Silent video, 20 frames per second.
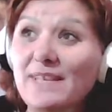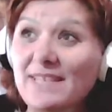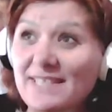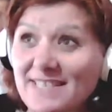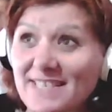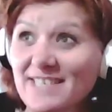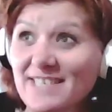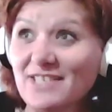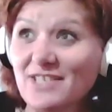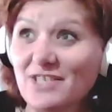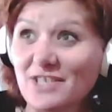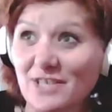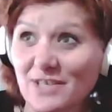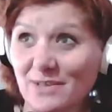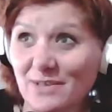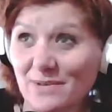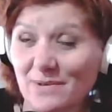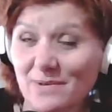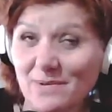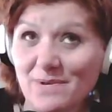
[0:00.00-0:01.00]
listened
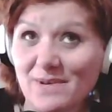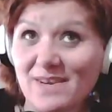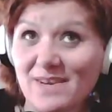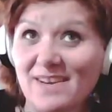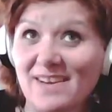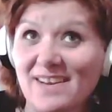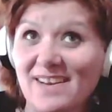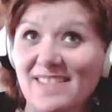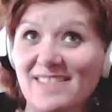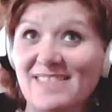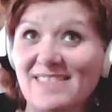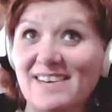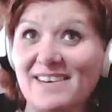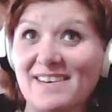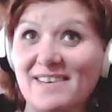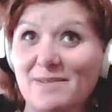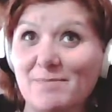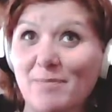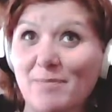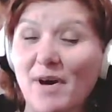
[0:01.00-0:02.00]
to
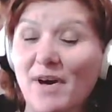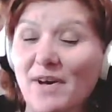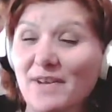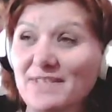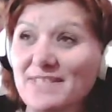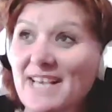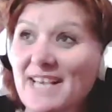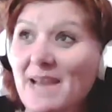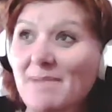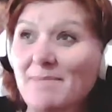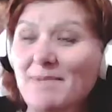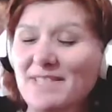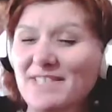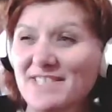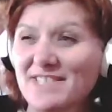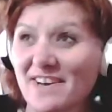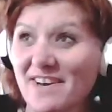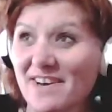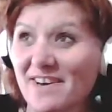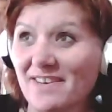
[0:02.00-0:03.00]
the Paul Simon
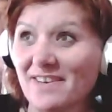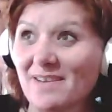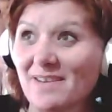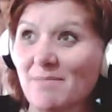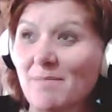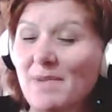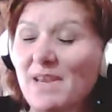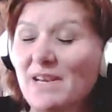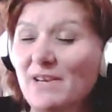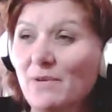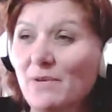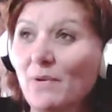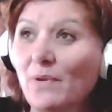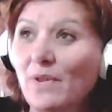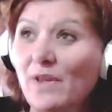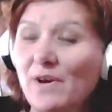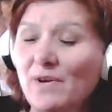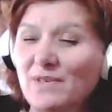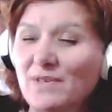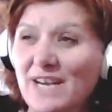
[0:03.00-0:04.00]
song, me and
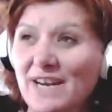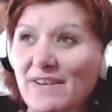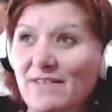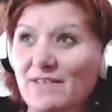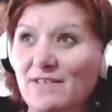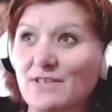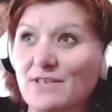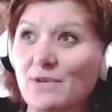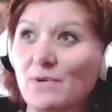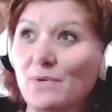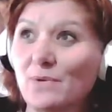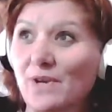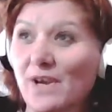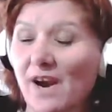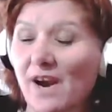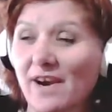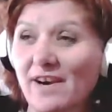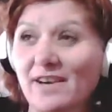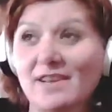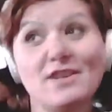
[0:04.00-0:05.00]
Julio down at the
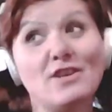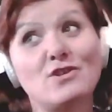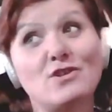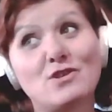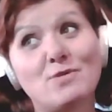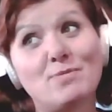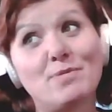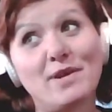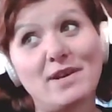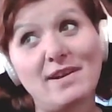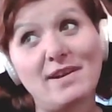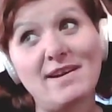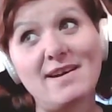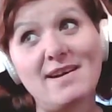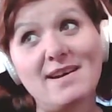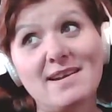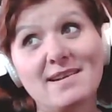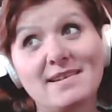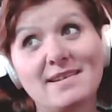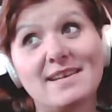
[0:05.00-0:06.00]
schoolyard? You should put it
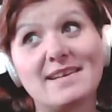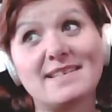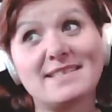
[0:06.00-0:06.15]
on, because